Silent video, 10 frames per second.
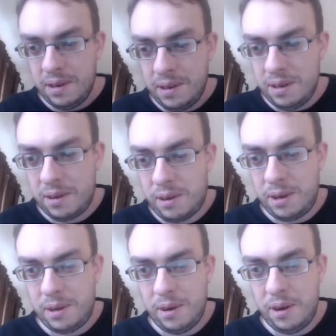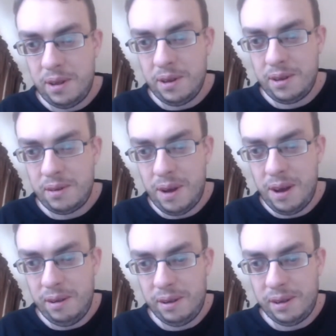There's Chris joined us as
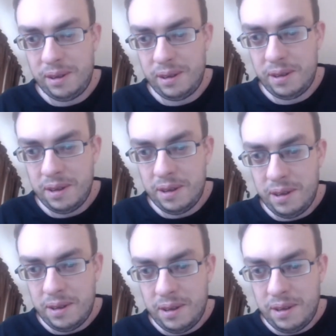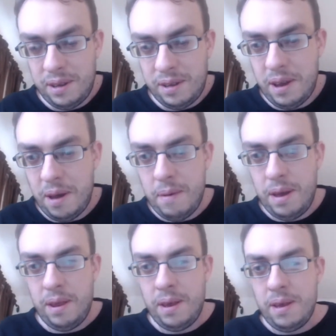well.
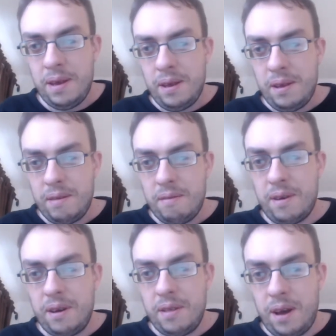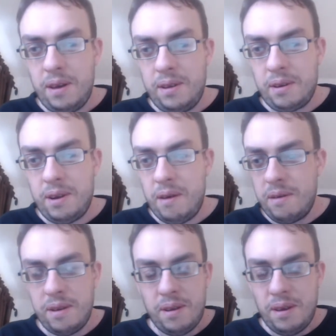We've got Nigel.
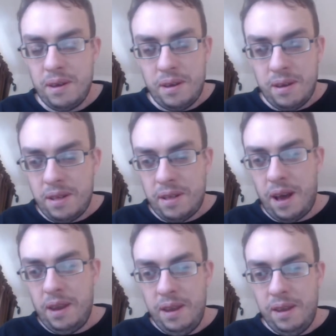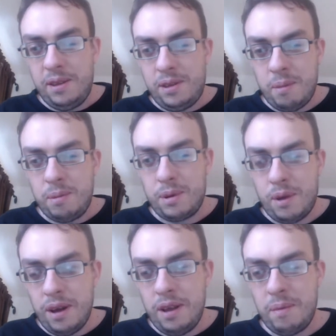I need
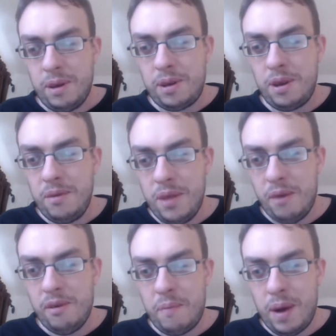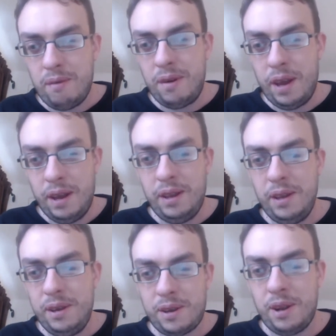subscribers who know about
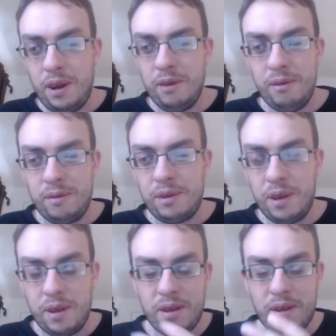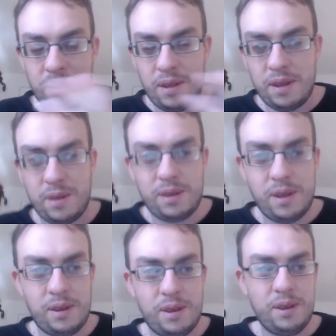ladies' clothes. This
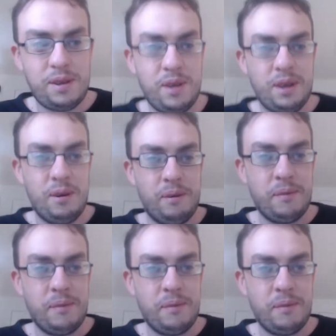is, you know.